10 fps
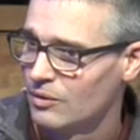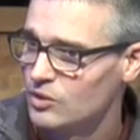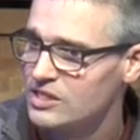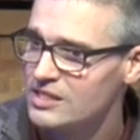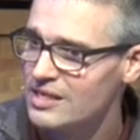
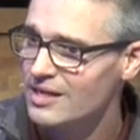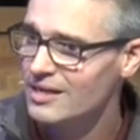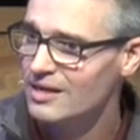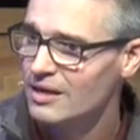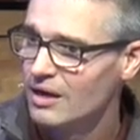would
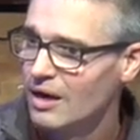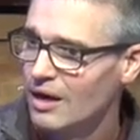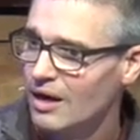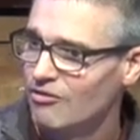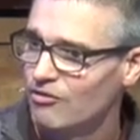see
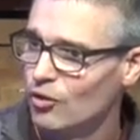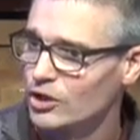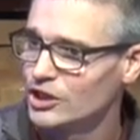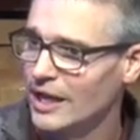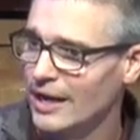a
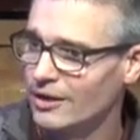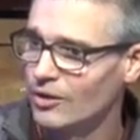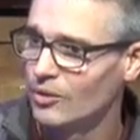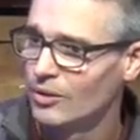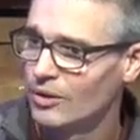foreshadow